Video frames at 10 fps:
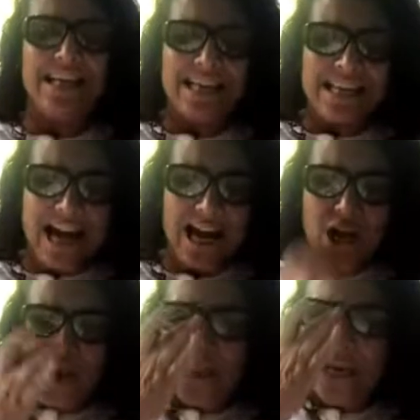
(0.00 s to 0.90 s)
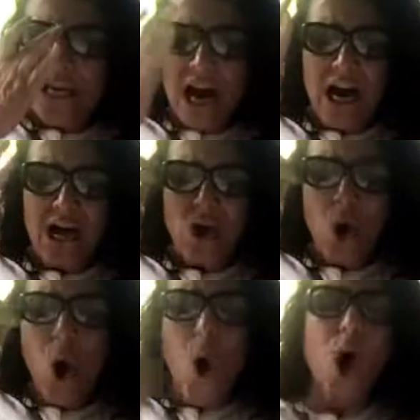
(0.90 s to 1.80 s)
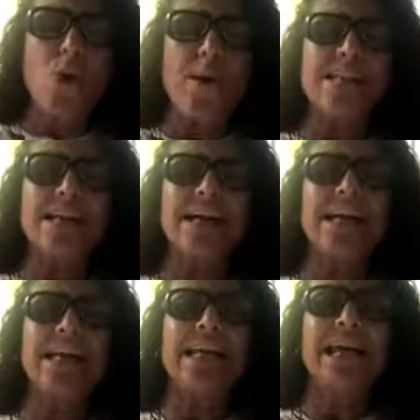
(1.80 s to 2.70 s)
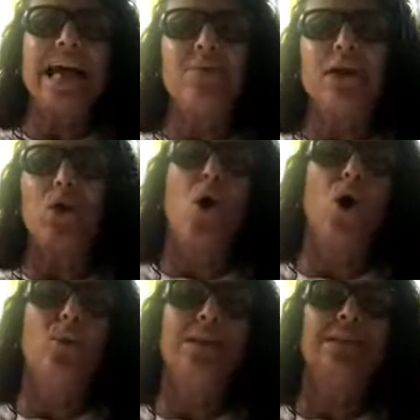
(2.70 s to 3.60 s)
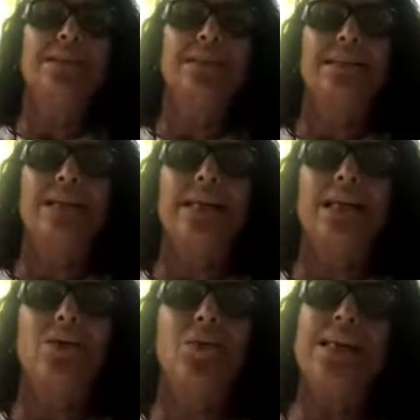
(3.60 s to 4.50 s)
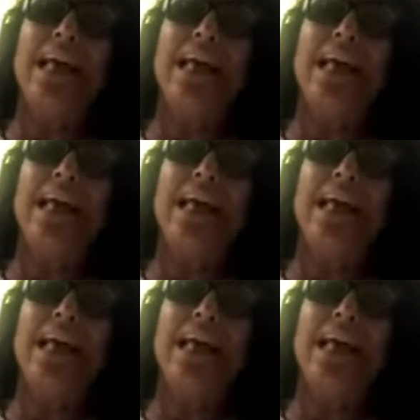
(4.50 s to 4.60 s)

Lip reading: Yeah, we are always agreeing and we're always disagreeing with